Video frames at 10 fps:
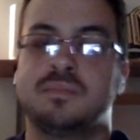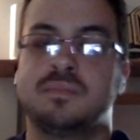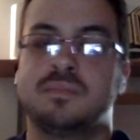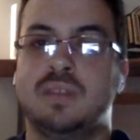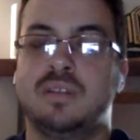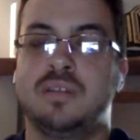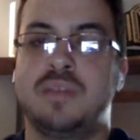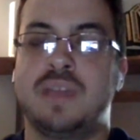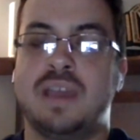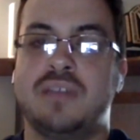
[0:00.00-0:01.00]
They
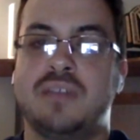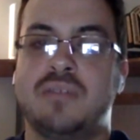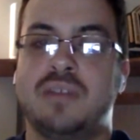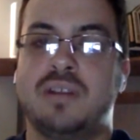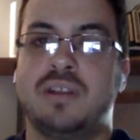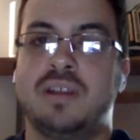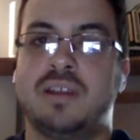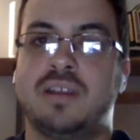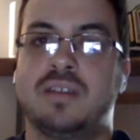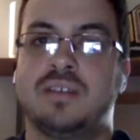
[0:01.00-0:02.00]
may have it where
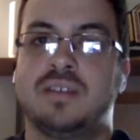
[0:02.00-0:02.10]
like